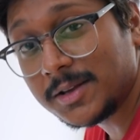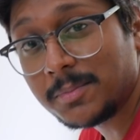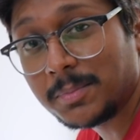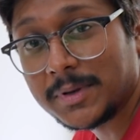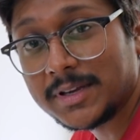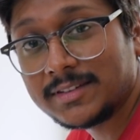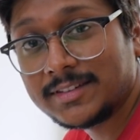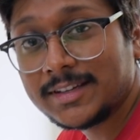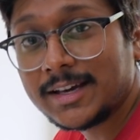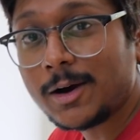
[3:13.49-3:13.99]
the
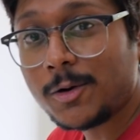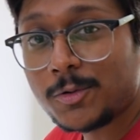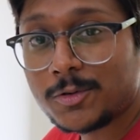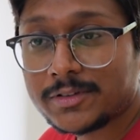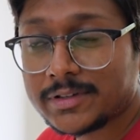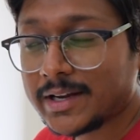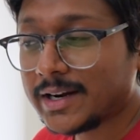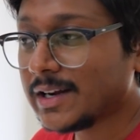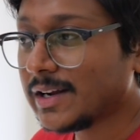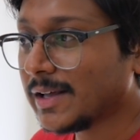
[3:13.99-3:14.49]
P C
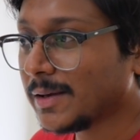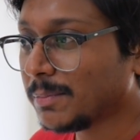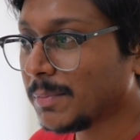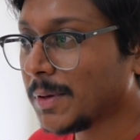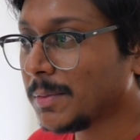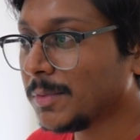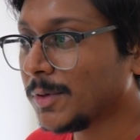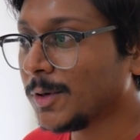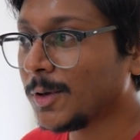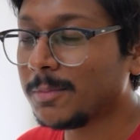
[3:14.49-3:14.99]
outside, like
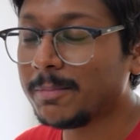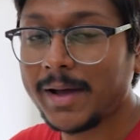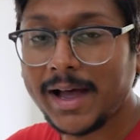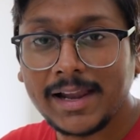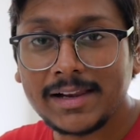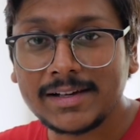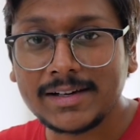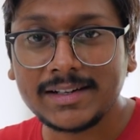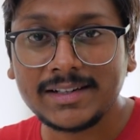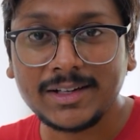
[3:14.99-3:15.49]
maybe your
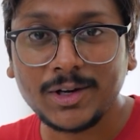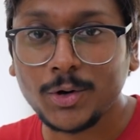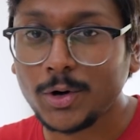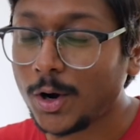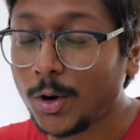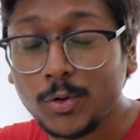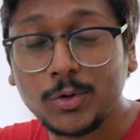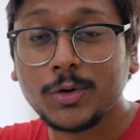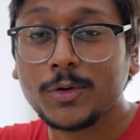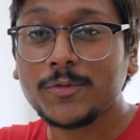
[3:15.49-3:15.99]
balcony or
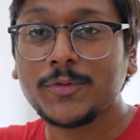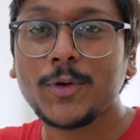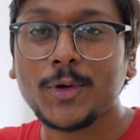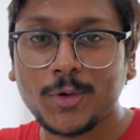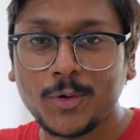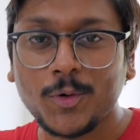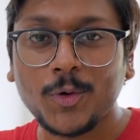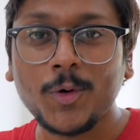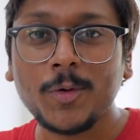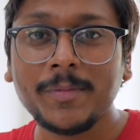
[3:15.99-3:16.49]
out of
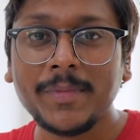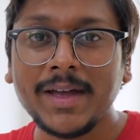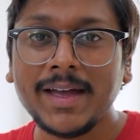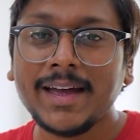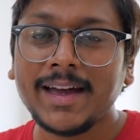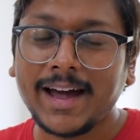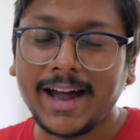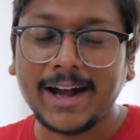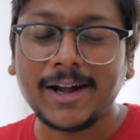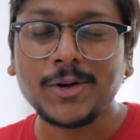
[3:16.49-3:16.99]
your home,
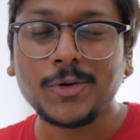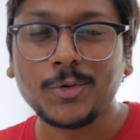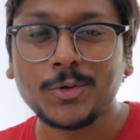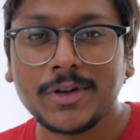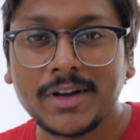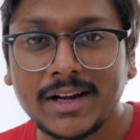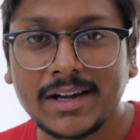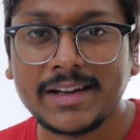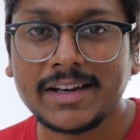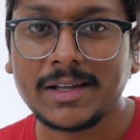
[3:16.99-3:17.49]
and do
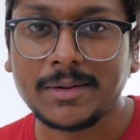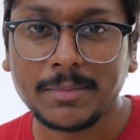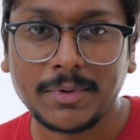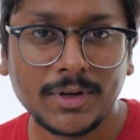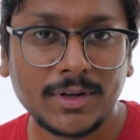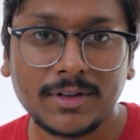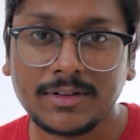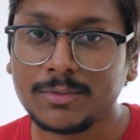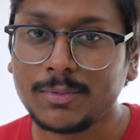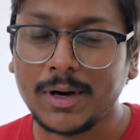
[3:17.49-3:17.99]
the cleaning,
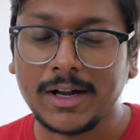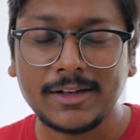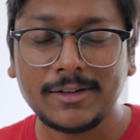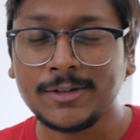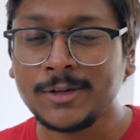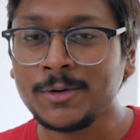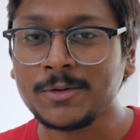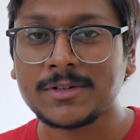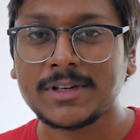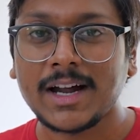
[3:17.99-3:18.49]
because
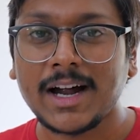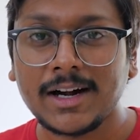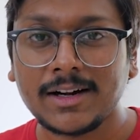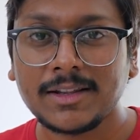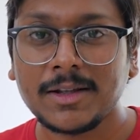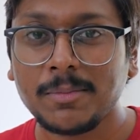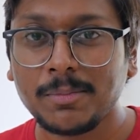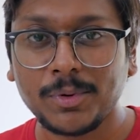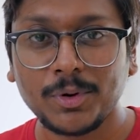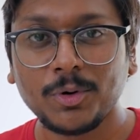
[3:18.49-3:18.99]
once you start
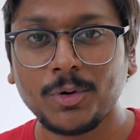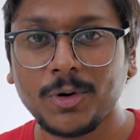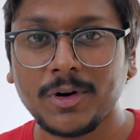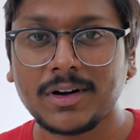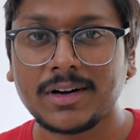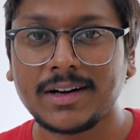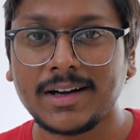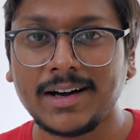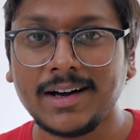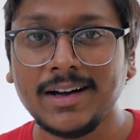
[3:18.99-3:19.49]
the
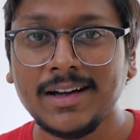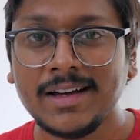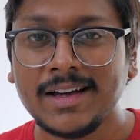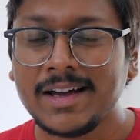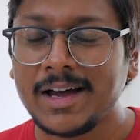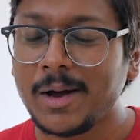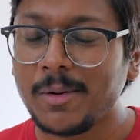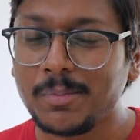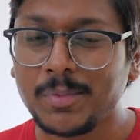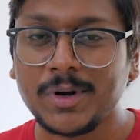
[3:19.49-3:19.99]
blower na,
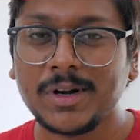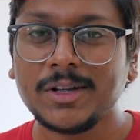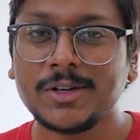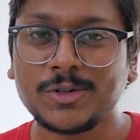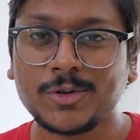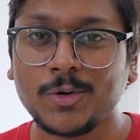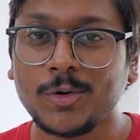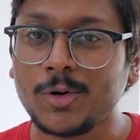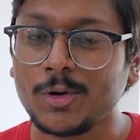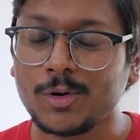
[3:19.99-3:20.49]
I'm pretty
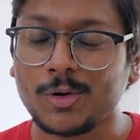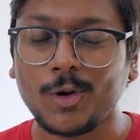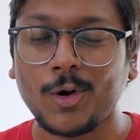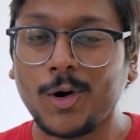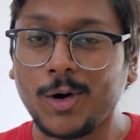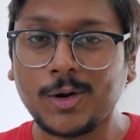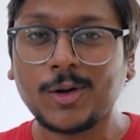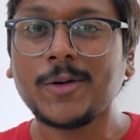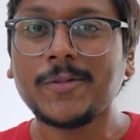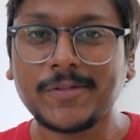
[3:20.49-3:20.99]
sure a
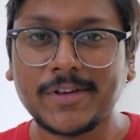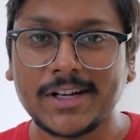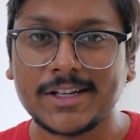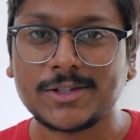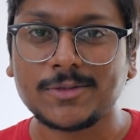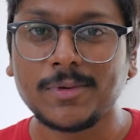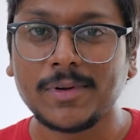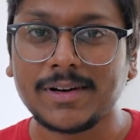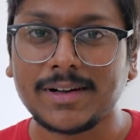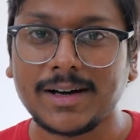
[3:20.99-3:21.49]
lot of
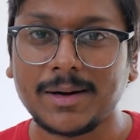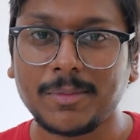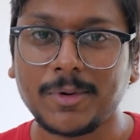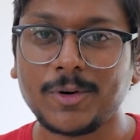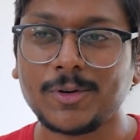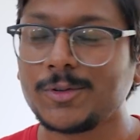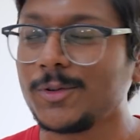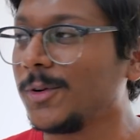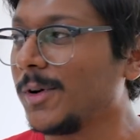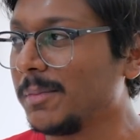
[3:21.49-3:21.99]
dust will come
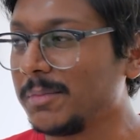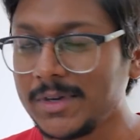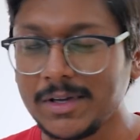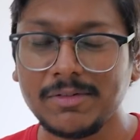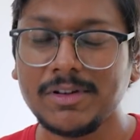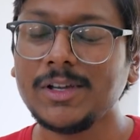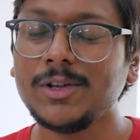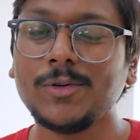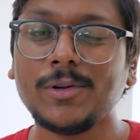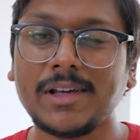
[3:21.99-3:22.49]
out. So I'm
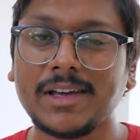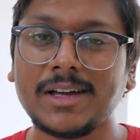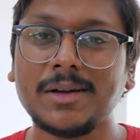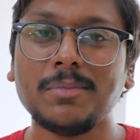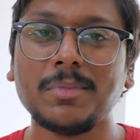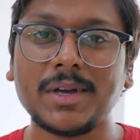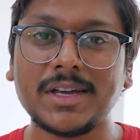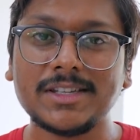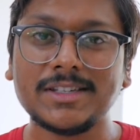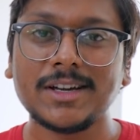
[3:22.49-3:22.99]
giving you like a
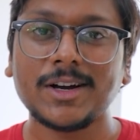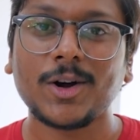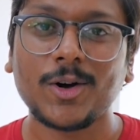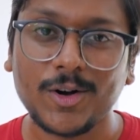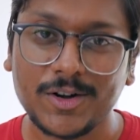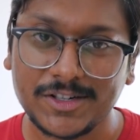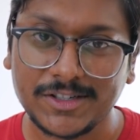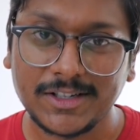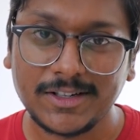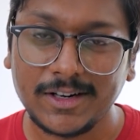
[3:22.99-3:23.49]
major
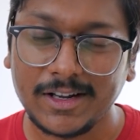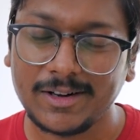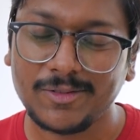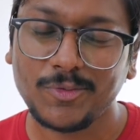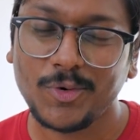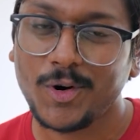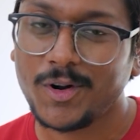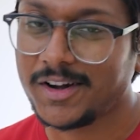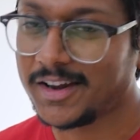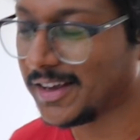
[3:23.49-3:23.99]
caution
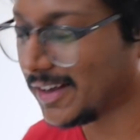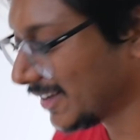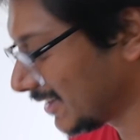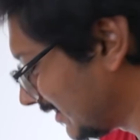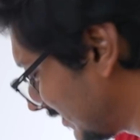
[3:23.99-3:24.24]
and warning.